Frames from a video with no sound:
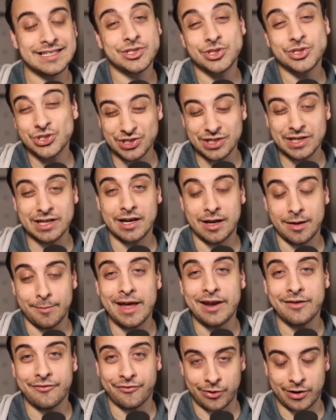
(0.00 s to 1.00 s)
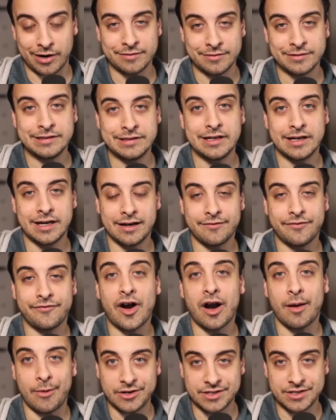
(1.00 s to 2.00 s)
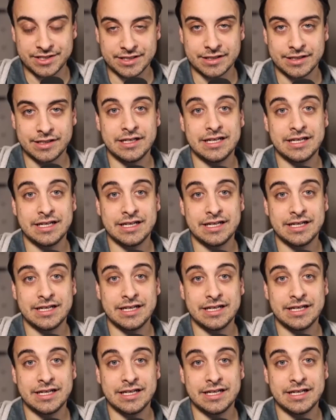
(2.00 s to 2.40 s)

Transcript: He's using a metaphor of farmers.